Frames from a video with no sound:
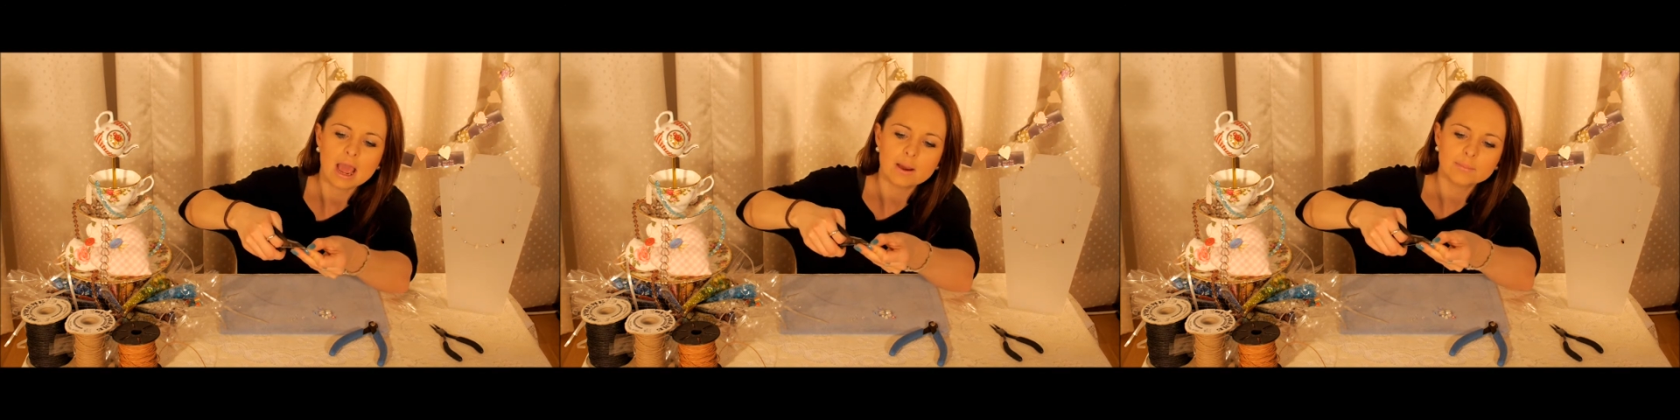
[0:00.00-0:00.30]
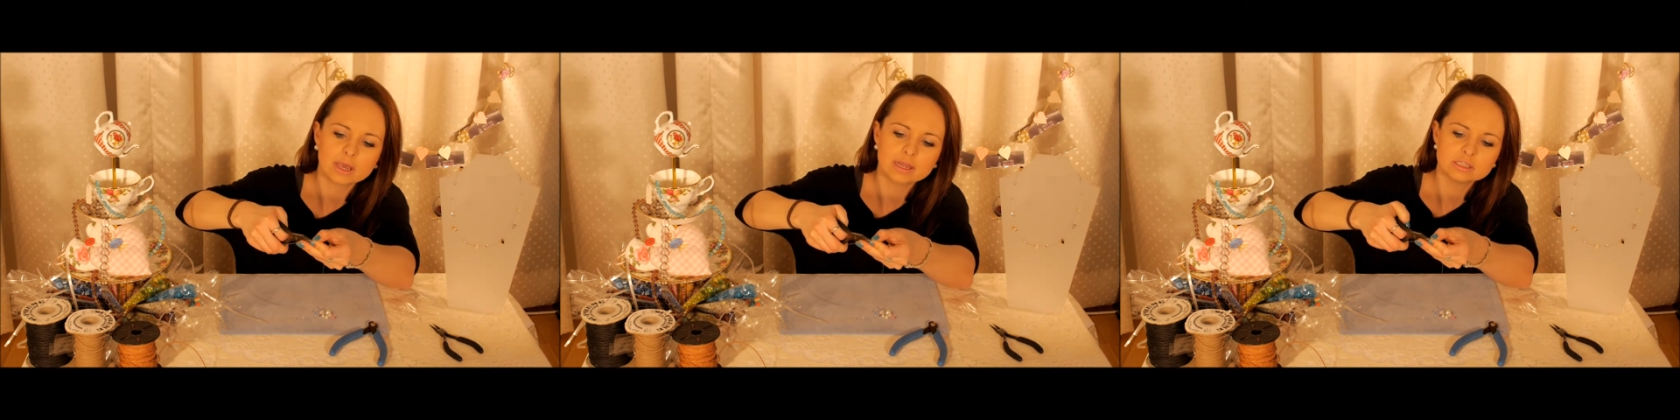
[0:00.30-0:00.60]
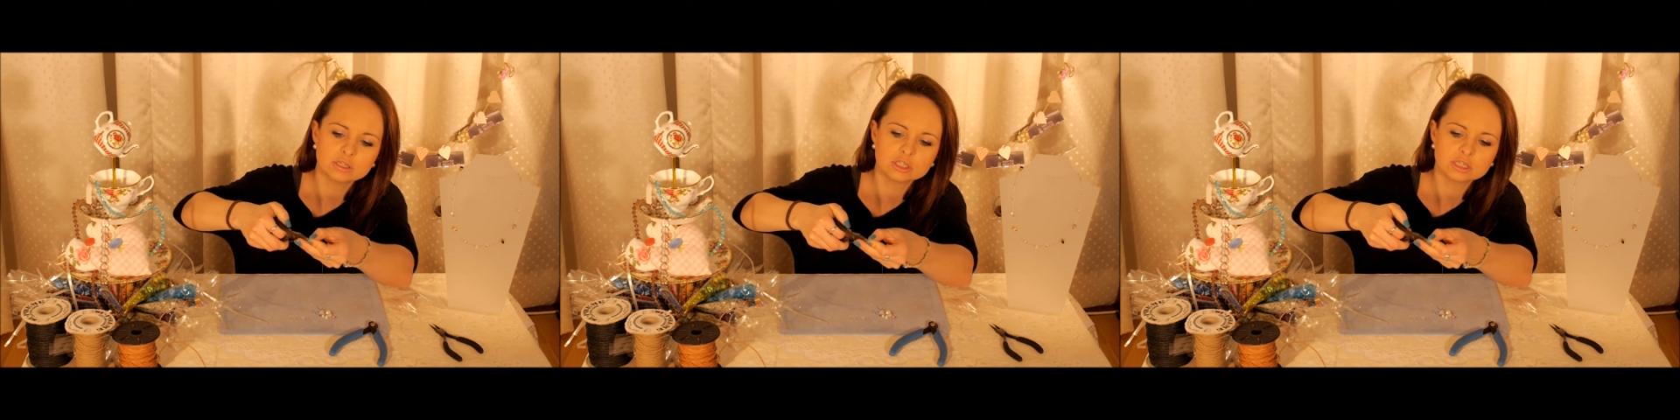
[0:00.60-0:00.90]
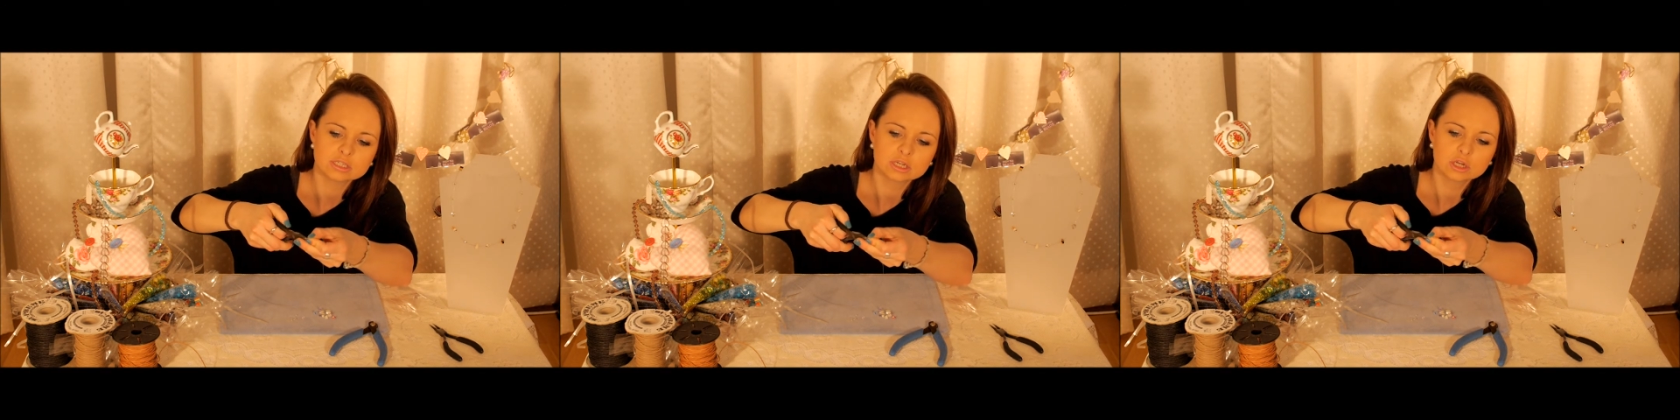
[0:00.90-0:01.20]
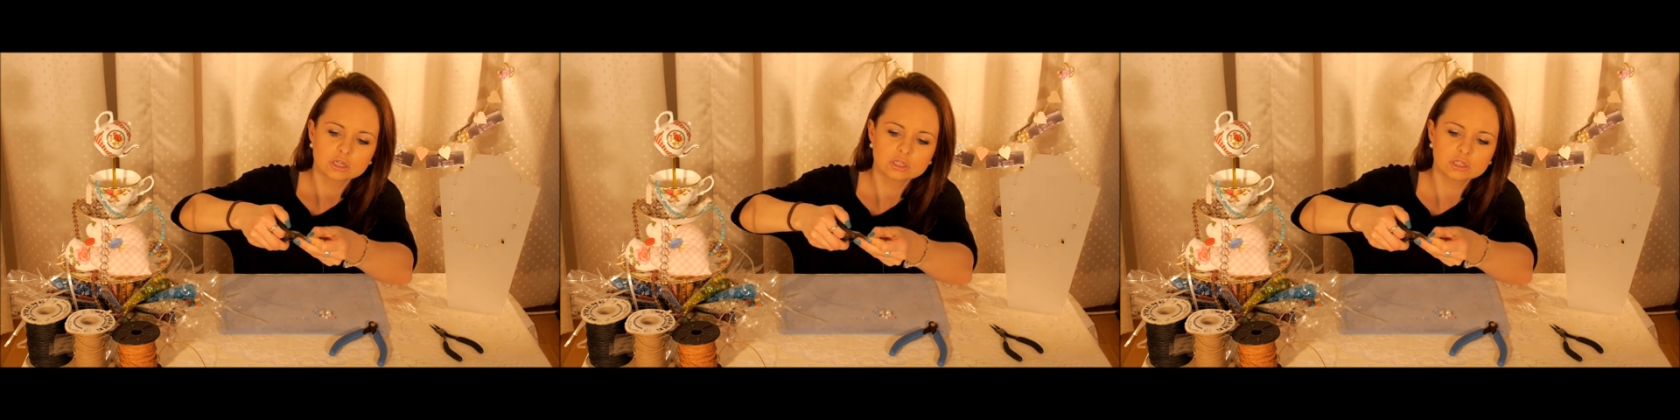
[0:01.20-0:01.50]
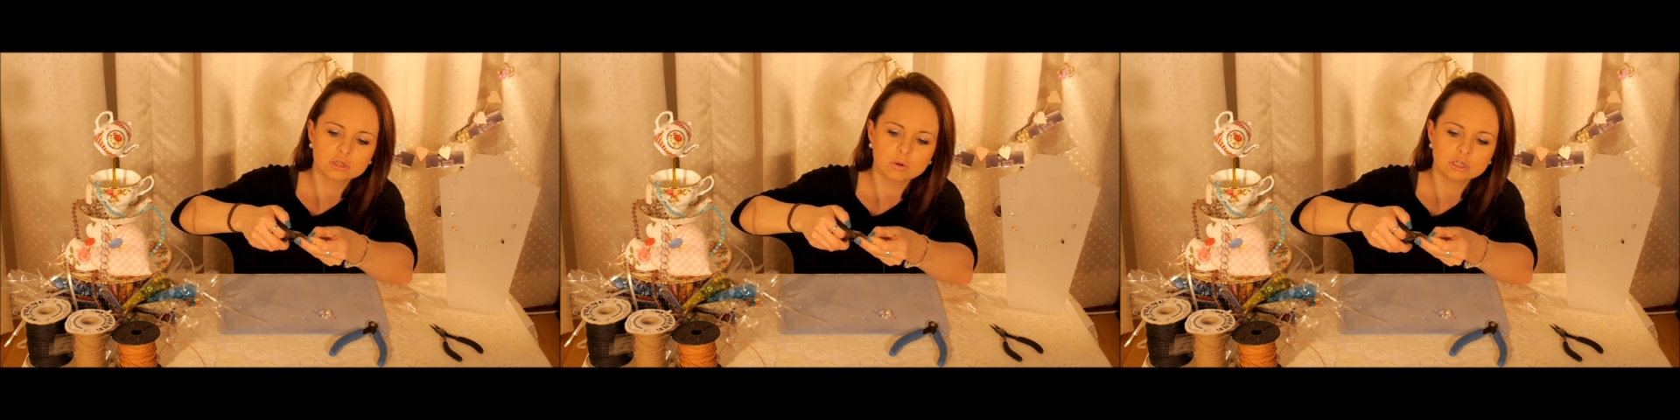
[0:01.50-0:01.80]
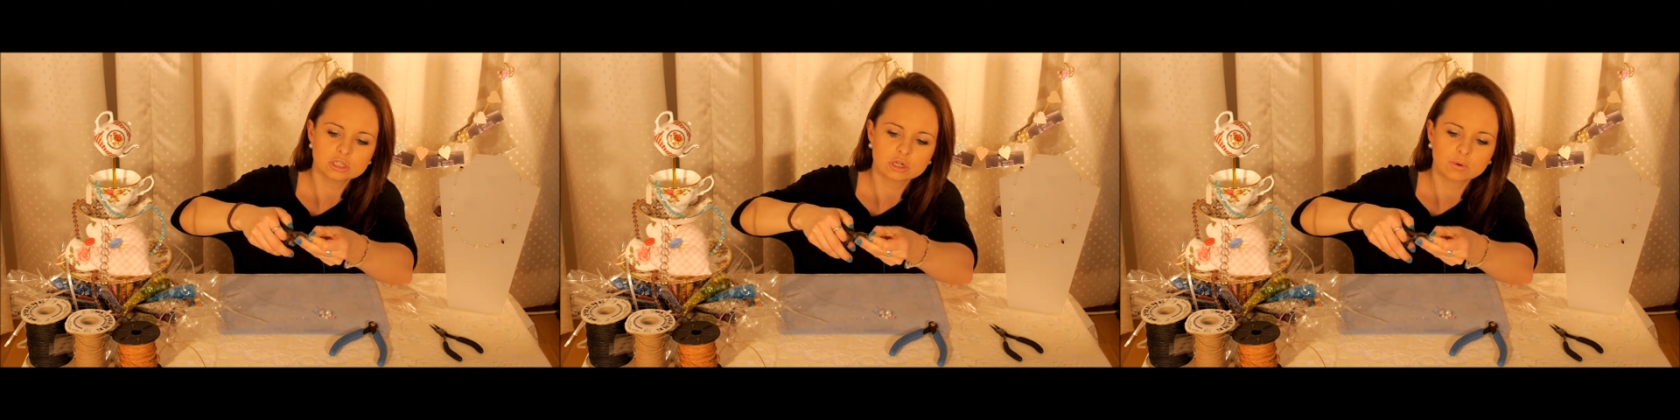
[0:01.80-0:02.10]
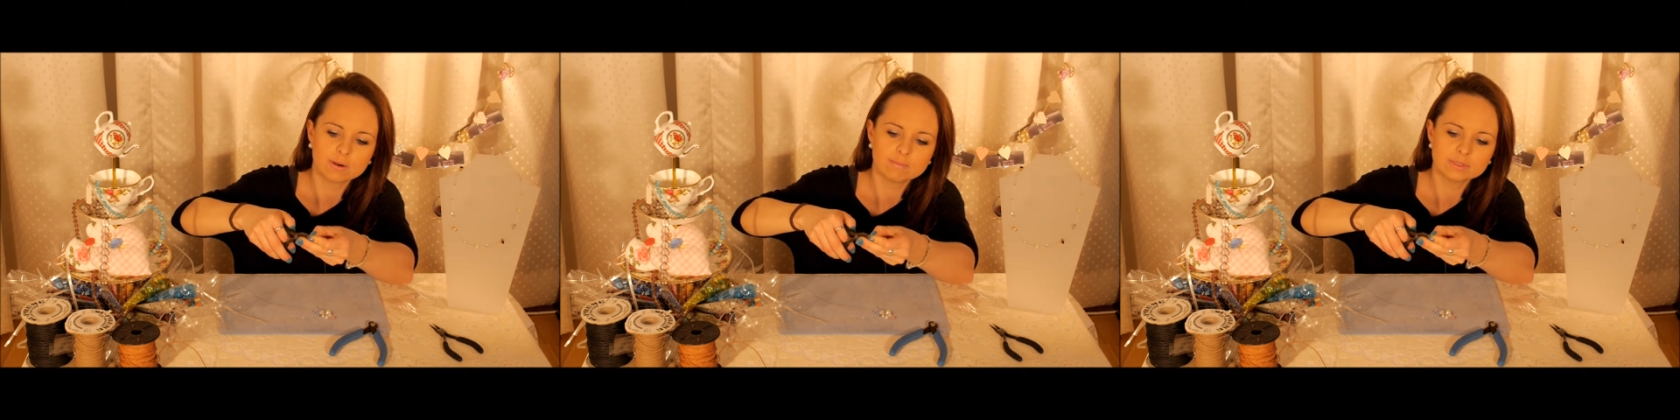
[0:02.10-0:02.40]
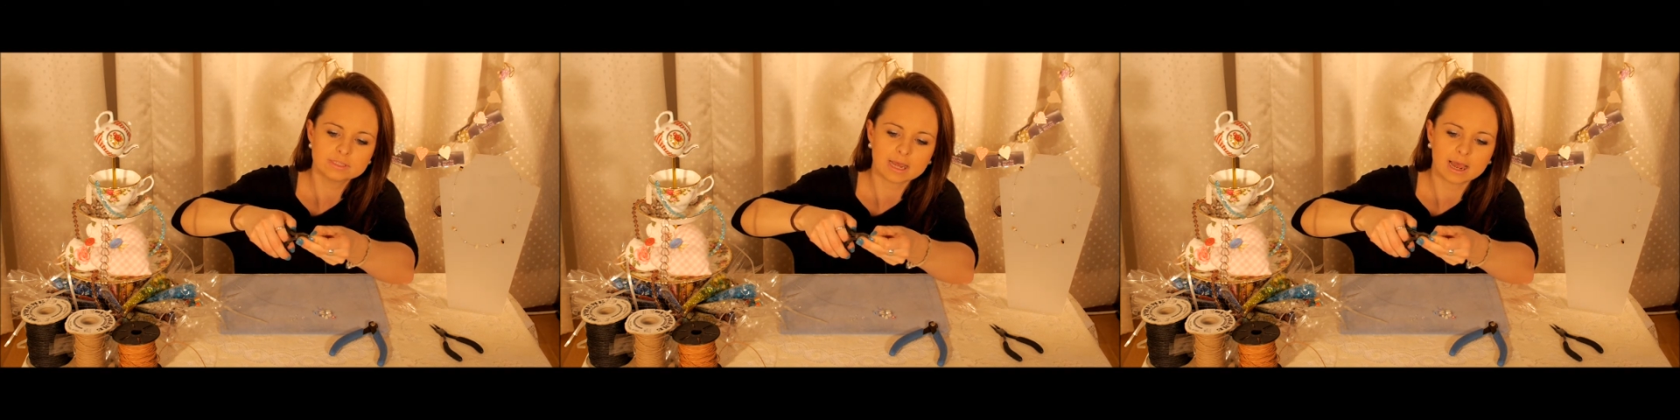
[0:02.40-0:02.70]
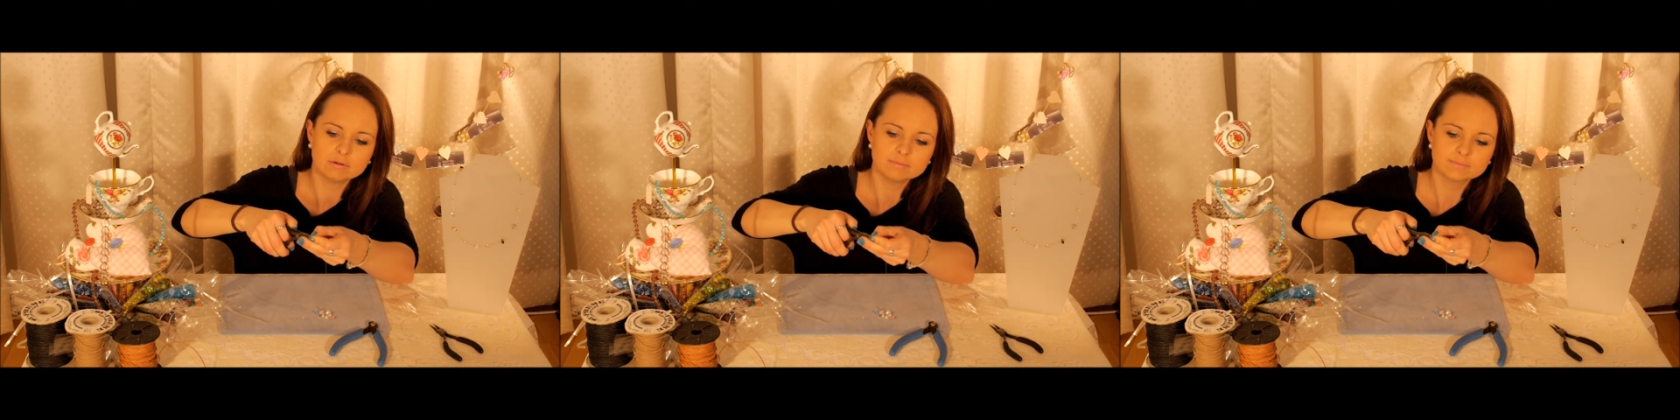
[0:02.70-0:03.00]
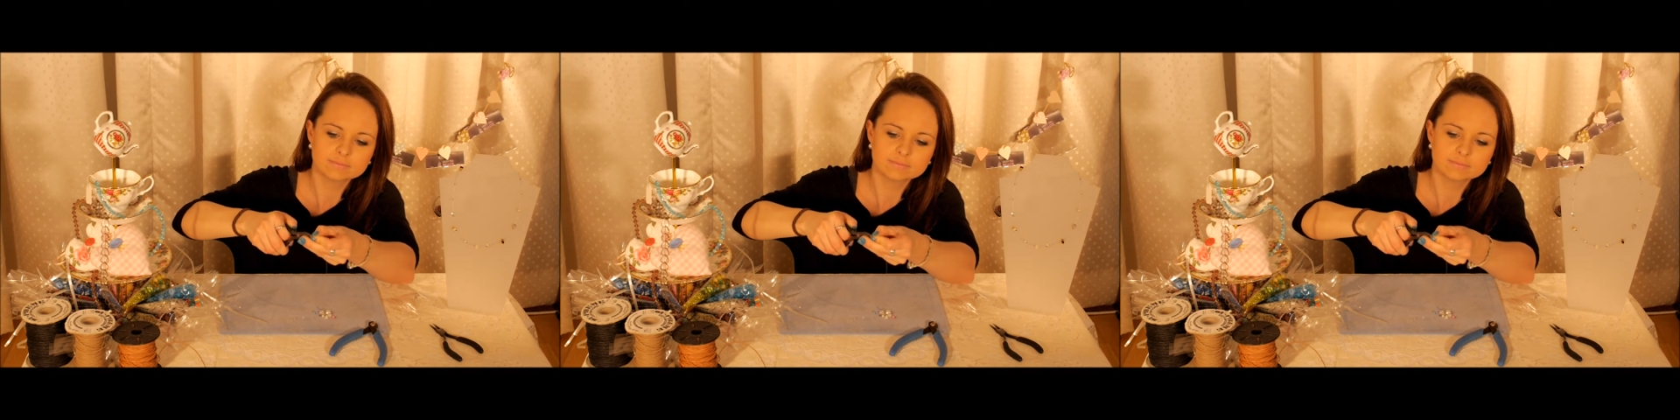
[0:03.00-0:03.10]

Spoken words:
and we're going to just squash the crimp down